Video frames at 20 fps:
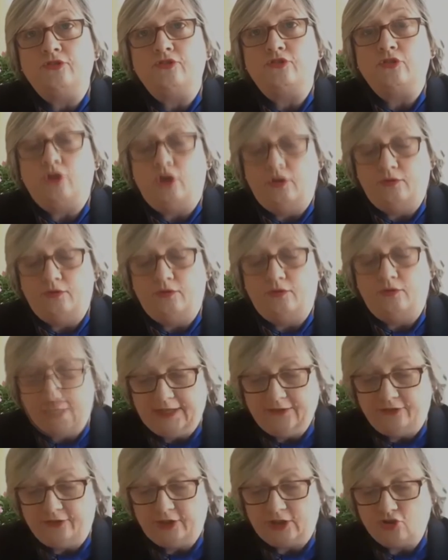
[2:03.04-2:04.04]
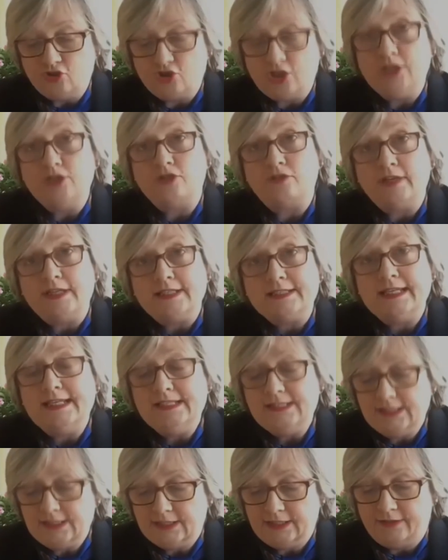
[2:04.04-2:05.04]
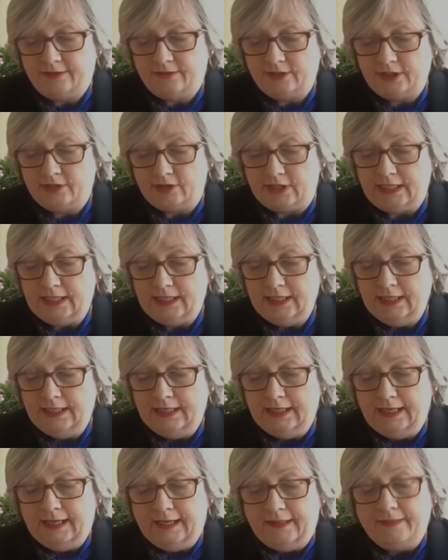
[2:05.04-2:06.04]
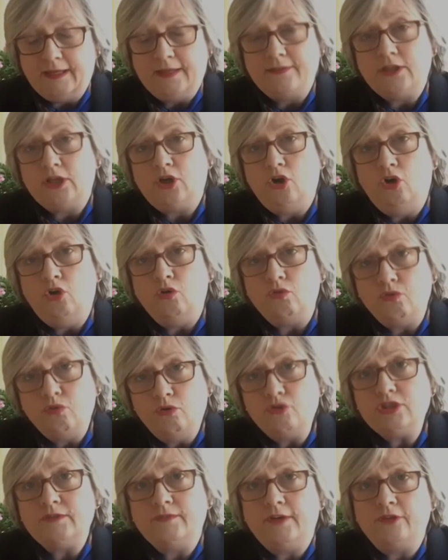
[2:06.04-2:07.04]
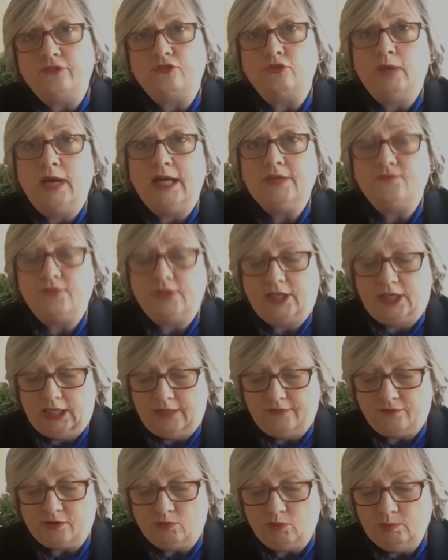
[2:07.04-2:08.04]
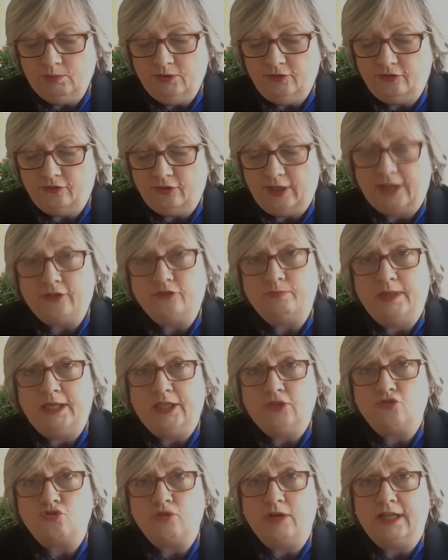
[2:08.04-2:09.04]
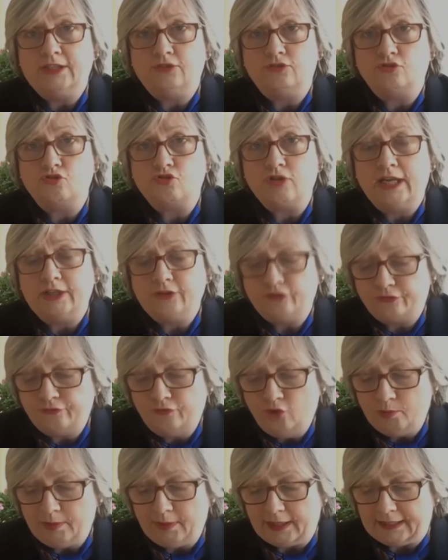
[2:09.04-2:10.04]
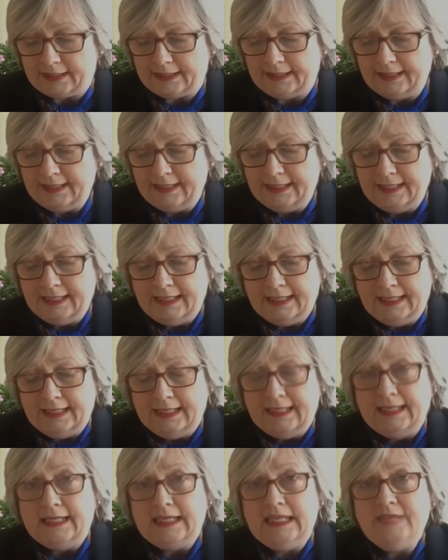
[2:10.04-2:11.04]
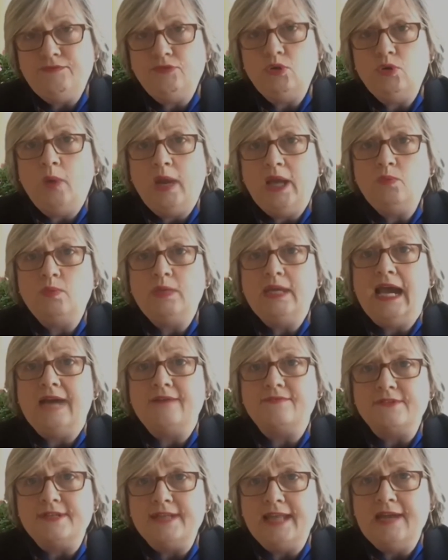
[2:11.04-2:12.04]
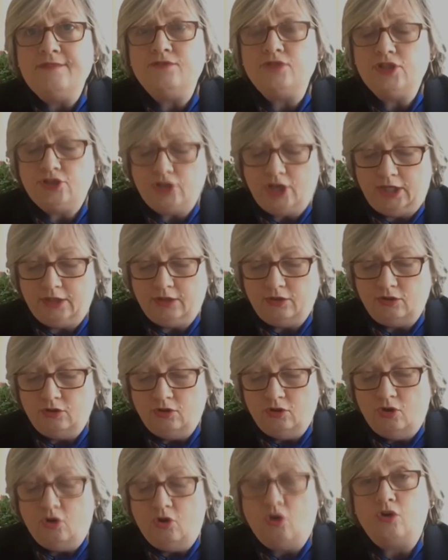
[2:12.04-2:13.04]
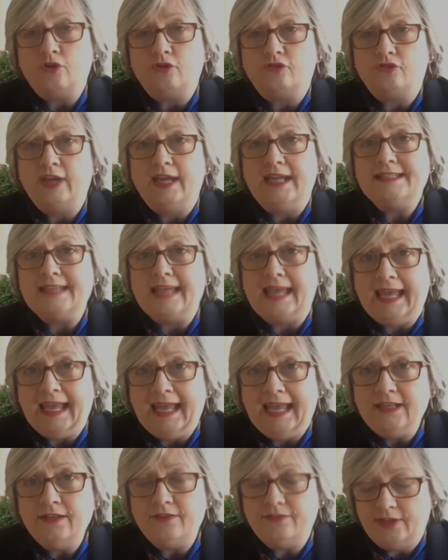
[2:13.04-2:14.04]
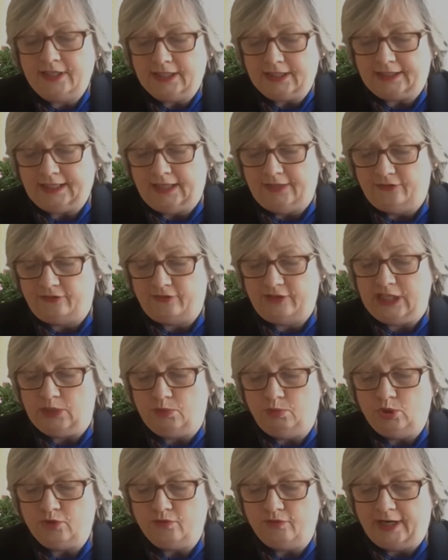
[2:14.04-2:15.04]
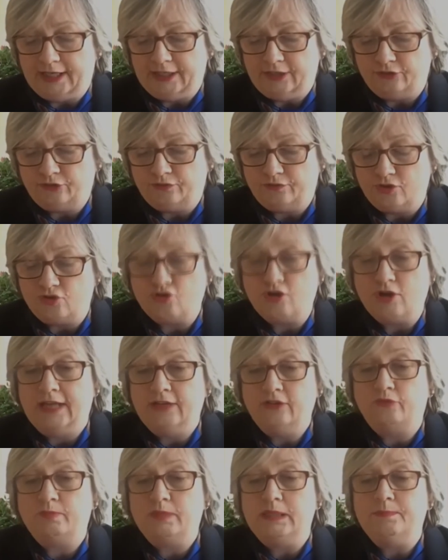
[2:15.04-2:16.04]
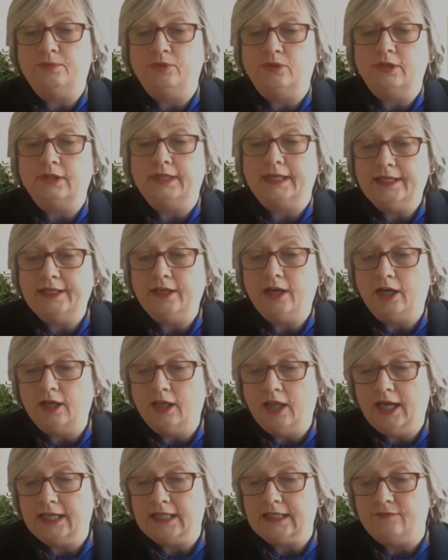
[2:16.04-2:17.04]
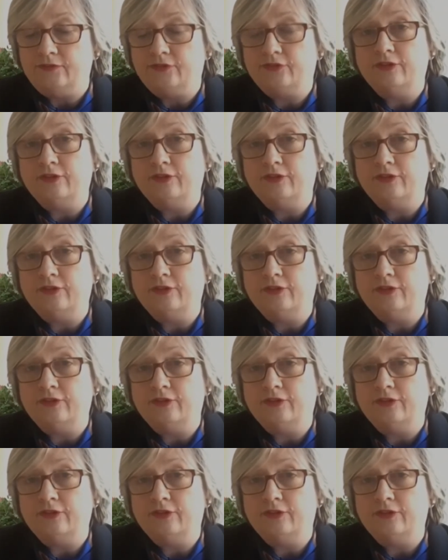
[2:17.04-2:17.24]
of advancing gender identity theory that they call those of us who advocate for women's sex-based rights transphobic, even when we have never done or said anything against equal rights for trans people in our lives,